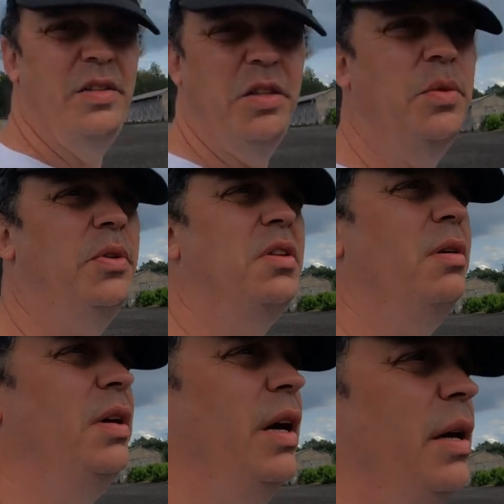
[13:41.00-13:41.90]
So towards
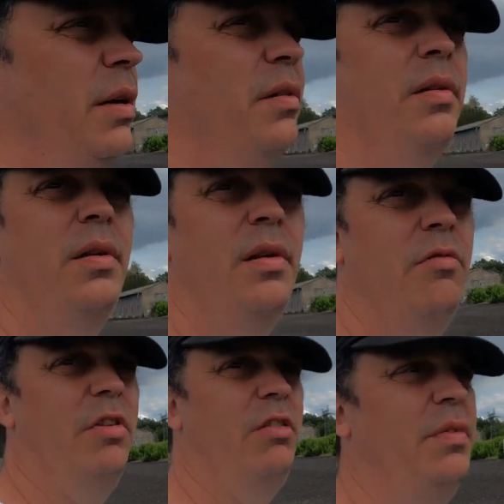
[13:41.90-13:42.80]
the uh,
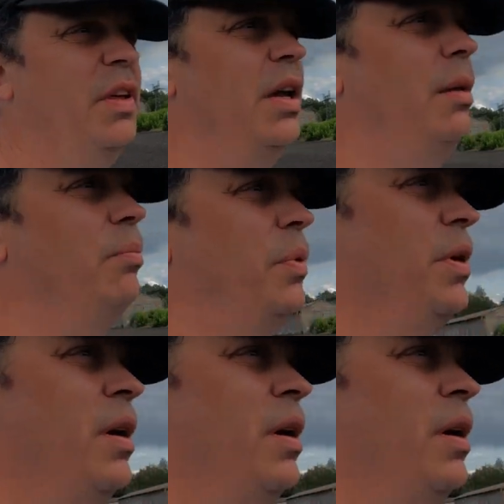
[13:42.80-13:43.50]
rear of the camp,